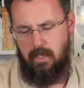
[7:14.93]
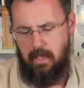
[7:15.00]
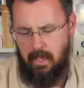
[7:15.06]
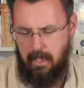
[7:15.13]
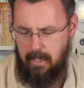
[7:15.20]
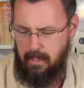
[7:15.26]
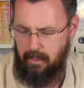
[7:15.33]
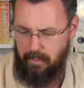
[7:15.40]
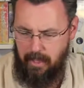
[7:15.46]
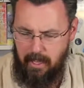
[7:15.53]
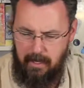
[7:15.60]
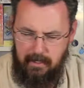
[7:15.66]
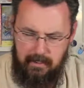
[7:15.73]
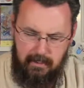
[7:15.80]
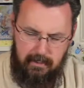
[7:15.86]
And
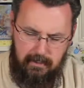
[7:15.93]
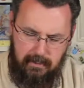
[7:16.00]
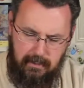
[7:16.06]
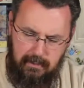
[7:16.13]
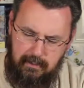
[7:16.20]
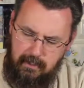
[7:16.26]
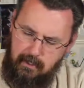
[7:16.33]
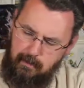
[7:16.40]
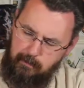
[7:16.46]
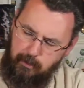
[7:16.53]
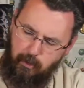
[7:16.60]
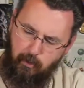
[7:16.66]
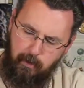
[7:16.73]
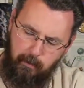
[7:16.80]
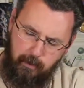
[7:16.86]
that is Condemned
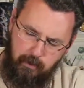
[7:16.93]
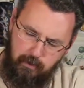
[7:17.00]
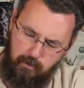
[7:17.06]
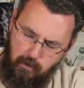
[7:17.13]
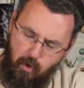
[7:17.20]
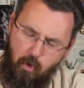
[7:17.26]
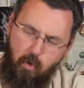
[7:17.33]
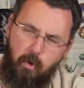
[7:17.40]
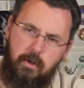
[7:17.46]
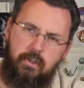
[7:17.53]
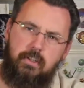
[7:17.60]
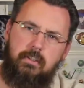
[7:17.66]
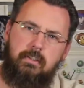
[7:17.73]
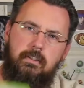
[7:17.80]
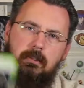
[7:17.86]
Criminal
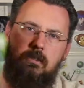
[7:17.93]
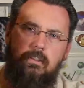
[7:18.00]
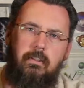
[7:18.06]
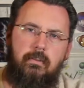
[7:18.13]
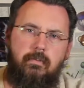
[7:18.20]
Origins.